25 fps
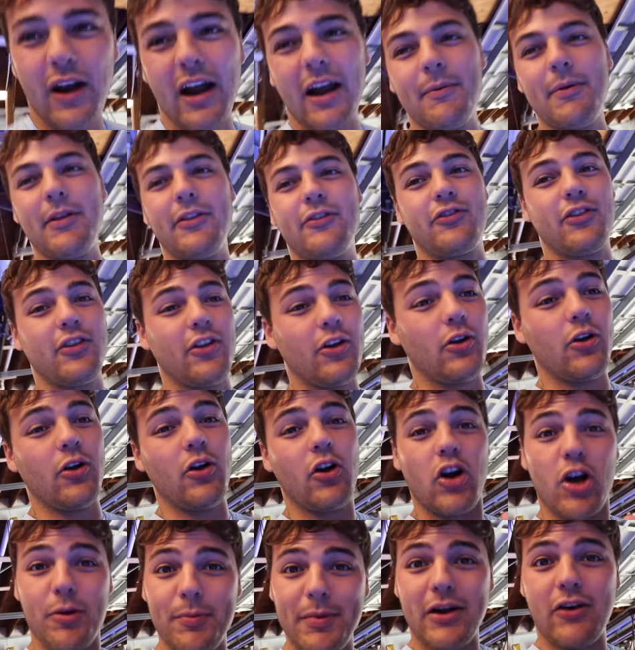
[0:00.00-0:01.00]
got a bunch of little
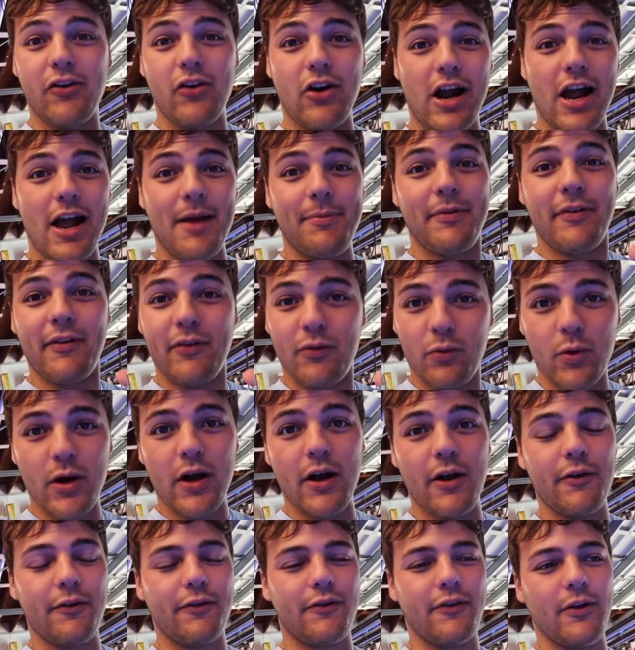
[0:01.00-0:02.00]
hermit crabs as
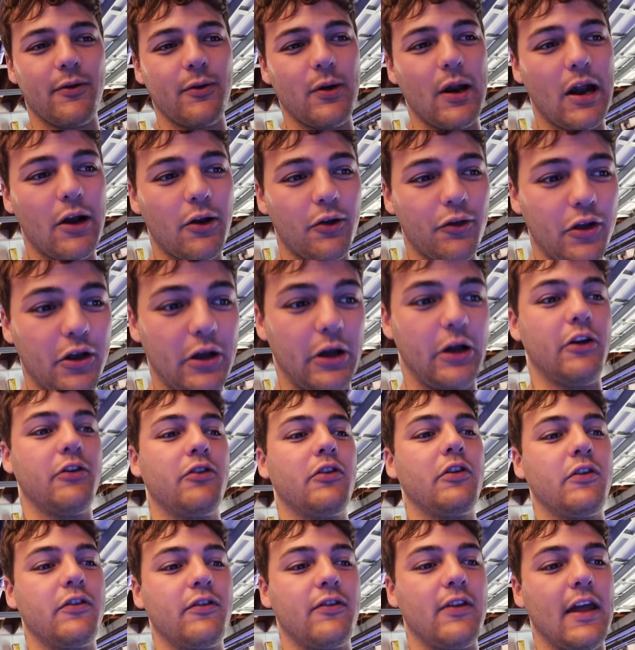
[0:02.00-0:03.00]
well. So not only one
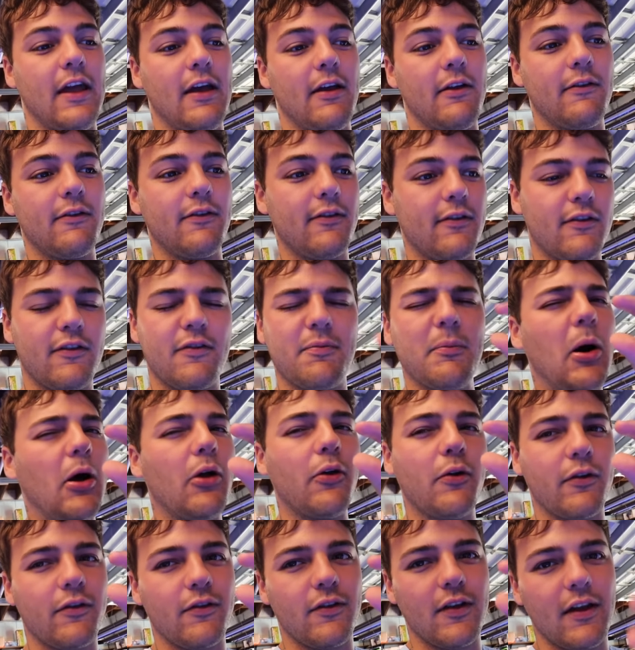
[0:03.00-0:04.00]
hundred snails,
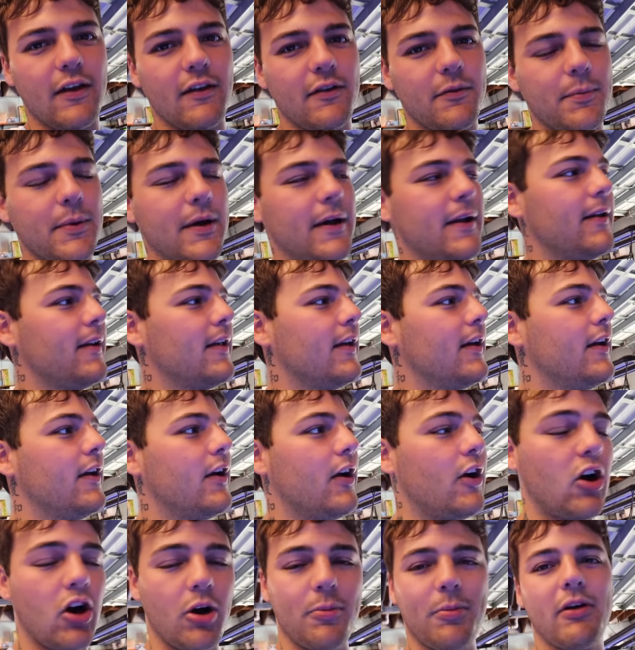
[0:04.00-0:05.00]
smaller snails, but
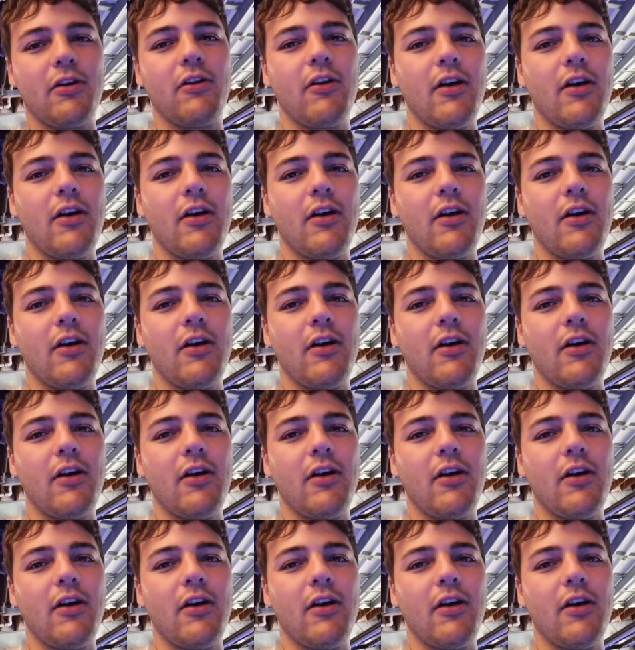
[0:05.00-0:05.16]
hermit